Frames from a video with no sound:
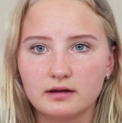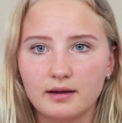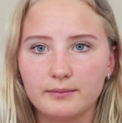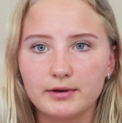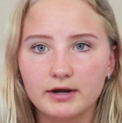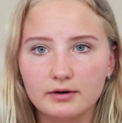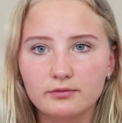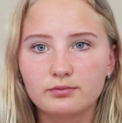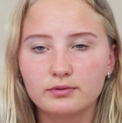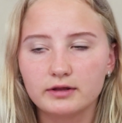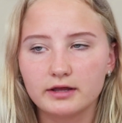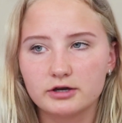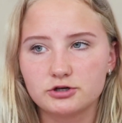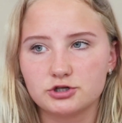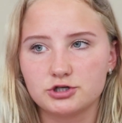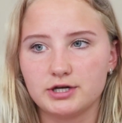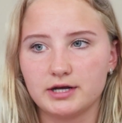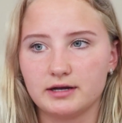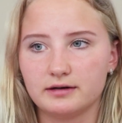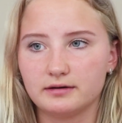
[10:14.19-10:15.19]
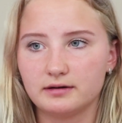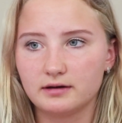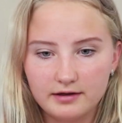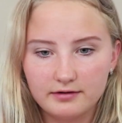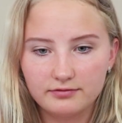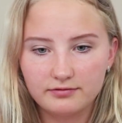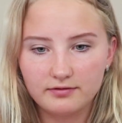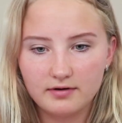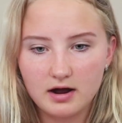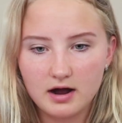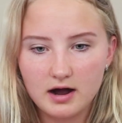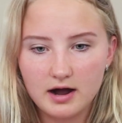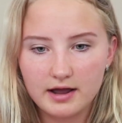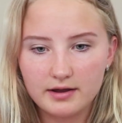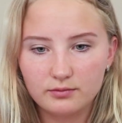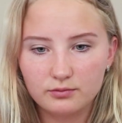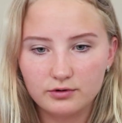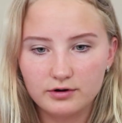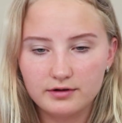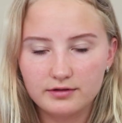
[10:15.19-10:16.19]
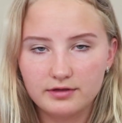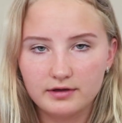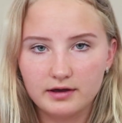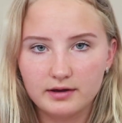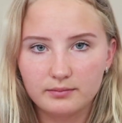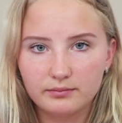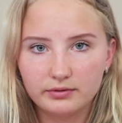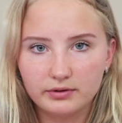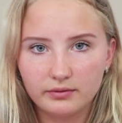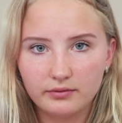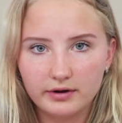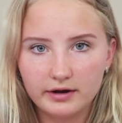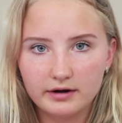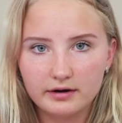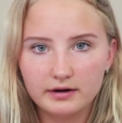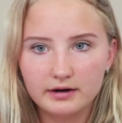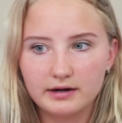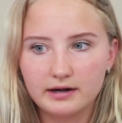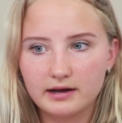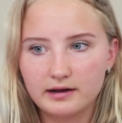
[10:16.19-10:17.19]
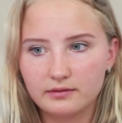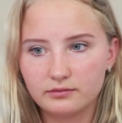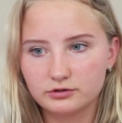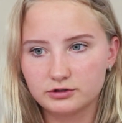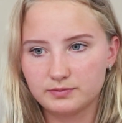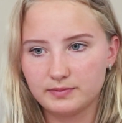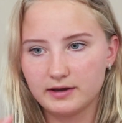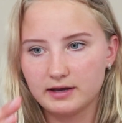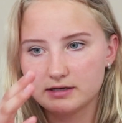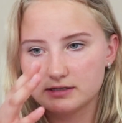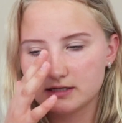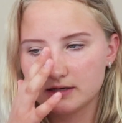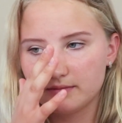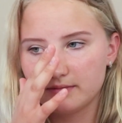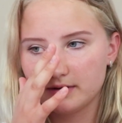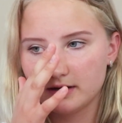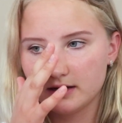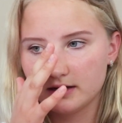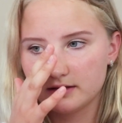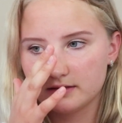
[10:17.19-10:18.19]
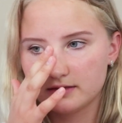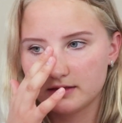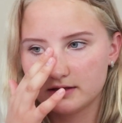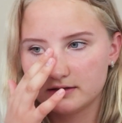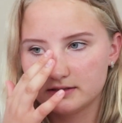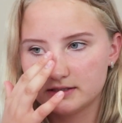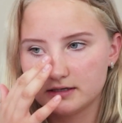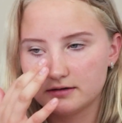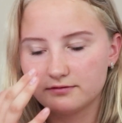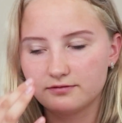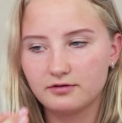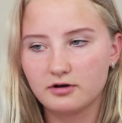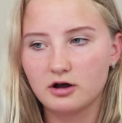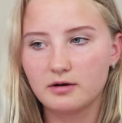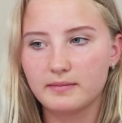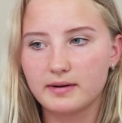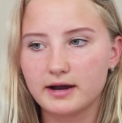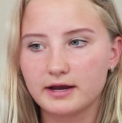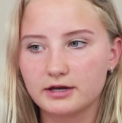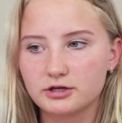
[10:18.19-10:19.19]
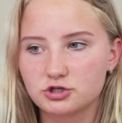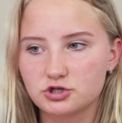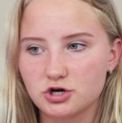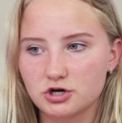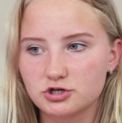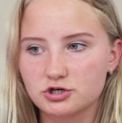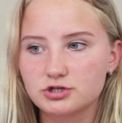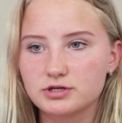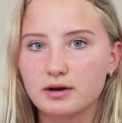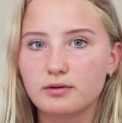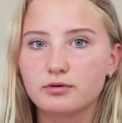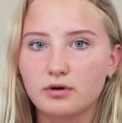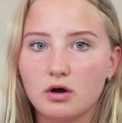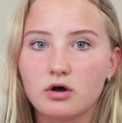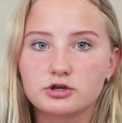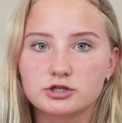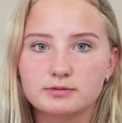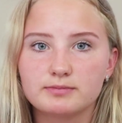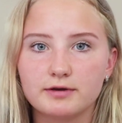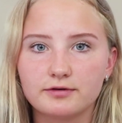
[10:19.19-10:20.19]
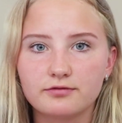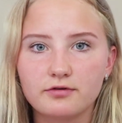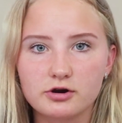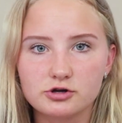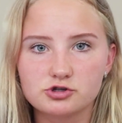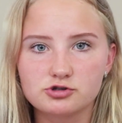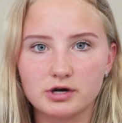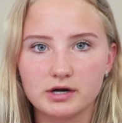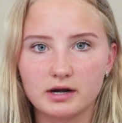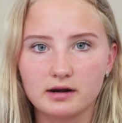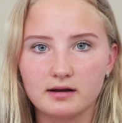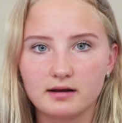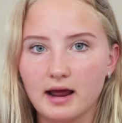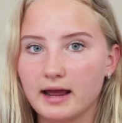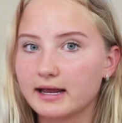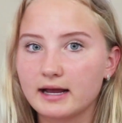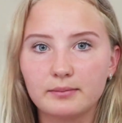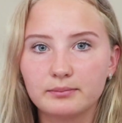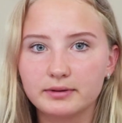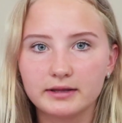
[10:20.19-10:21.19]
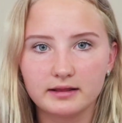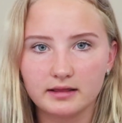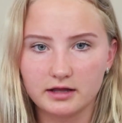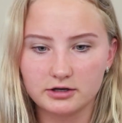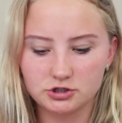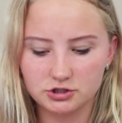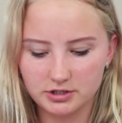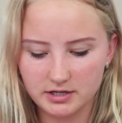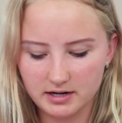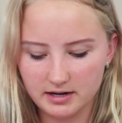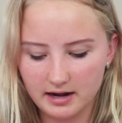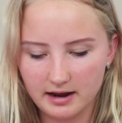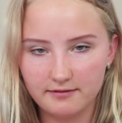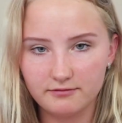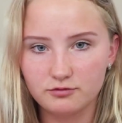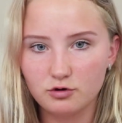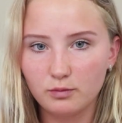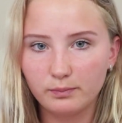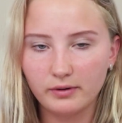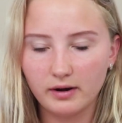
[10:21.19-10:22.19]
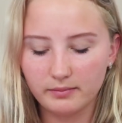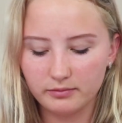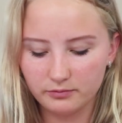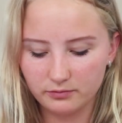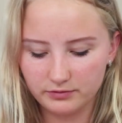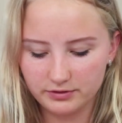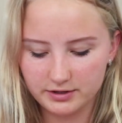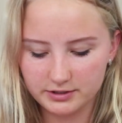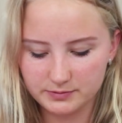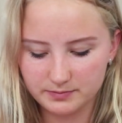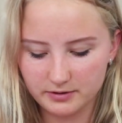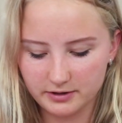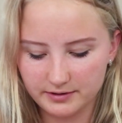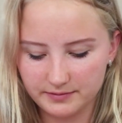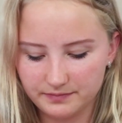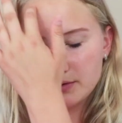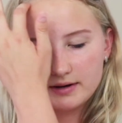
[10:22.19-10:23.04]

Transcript: I mean, I really understand. If I were the employer and I was paying somebody that didn't follow my instructions, I would also be frustrated. I completely understand. I have no problem with this part.